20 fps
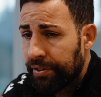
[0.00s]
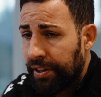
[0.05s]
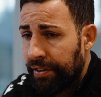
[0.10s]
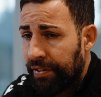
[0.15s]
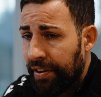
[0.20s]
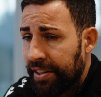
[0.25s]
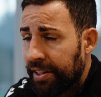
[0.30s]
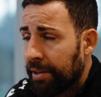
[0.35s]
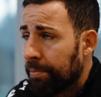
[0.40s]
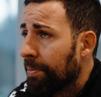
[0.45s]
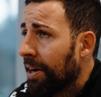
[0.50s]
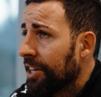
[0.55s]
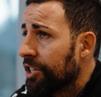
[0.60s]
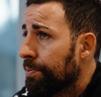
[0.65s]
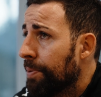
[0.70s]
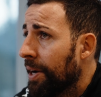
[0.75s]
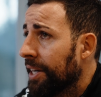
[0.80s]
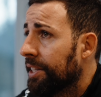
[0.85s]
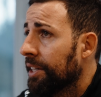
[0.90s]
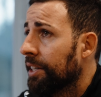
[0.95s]
defended
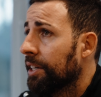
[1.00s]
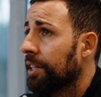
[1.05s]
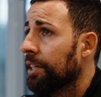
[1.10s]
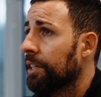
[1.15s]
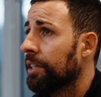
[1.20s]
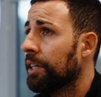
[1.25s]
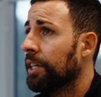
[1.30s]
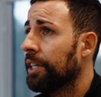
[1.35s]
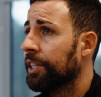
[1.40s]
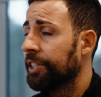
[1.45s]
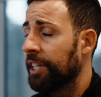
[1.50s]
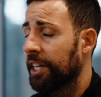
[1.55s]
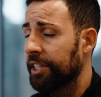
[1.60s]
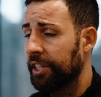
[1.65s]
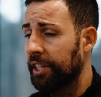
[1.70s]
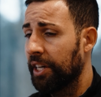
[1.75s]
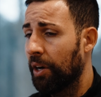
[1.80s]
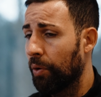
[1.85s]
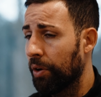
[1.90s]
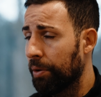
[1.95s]
much better, just
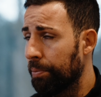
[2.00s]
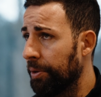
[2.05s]
in our